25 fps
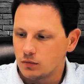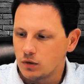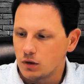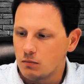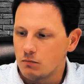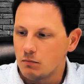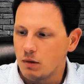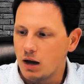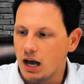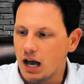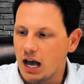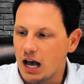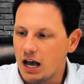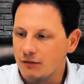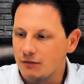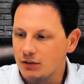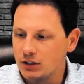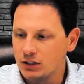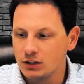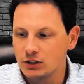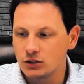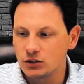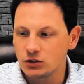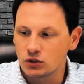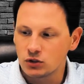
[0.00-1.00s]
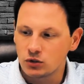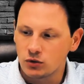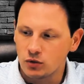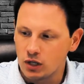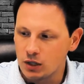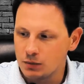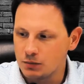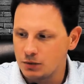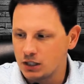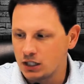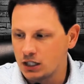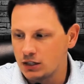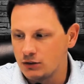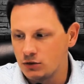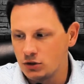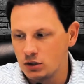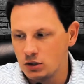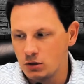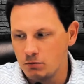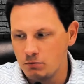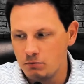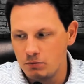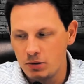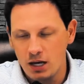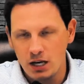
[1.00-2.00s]
By having this script, it gives you
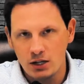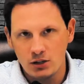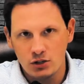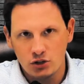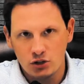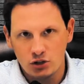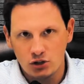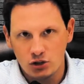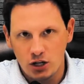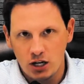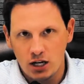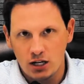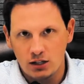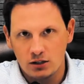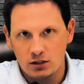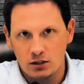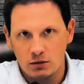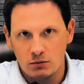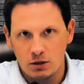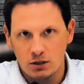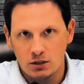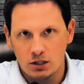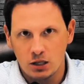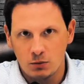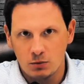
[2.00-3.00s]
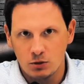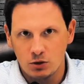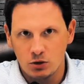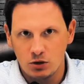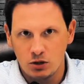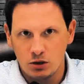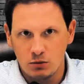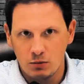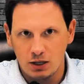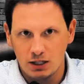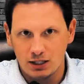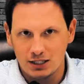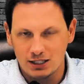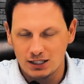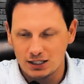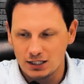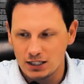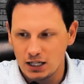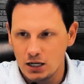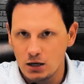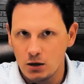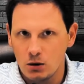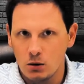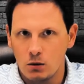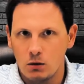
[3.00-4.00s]
the best chance and the best opportunity to make the
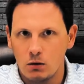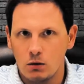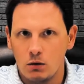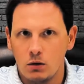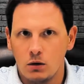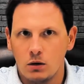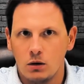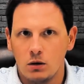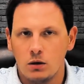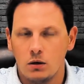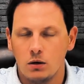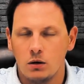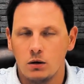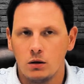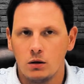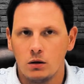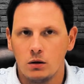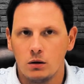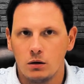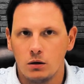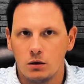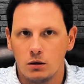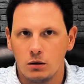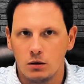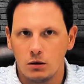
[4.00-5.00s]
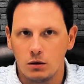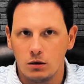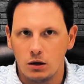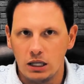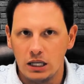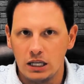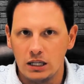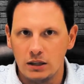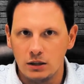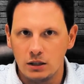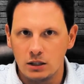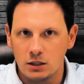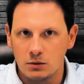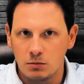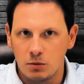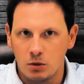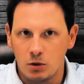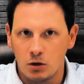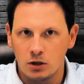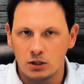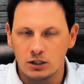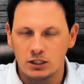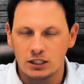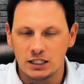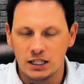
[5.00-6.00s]
sale in this
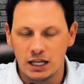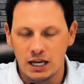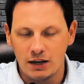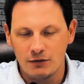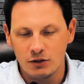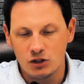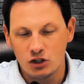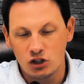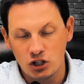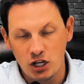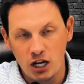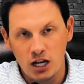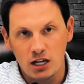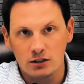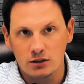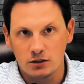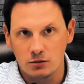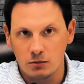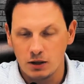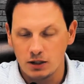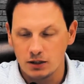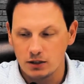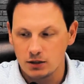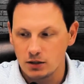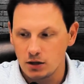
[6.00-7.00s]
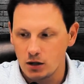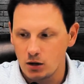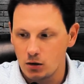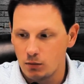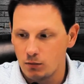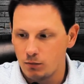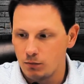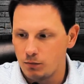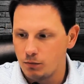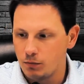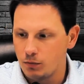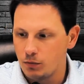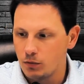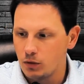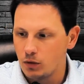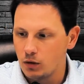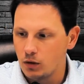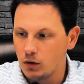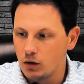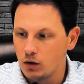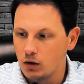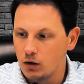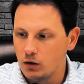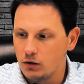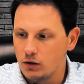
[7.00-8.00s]
part, to have a chance to make the sale.
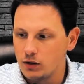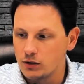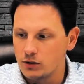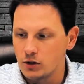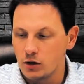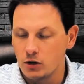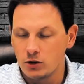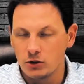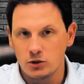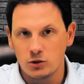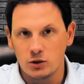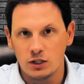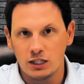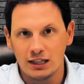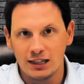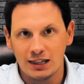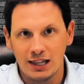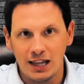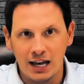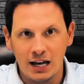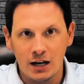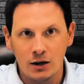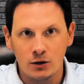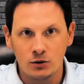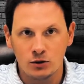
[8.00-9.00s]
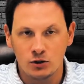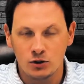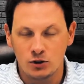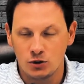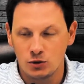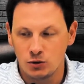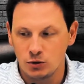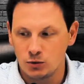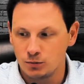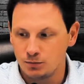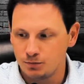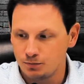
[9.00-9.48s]
This also allows you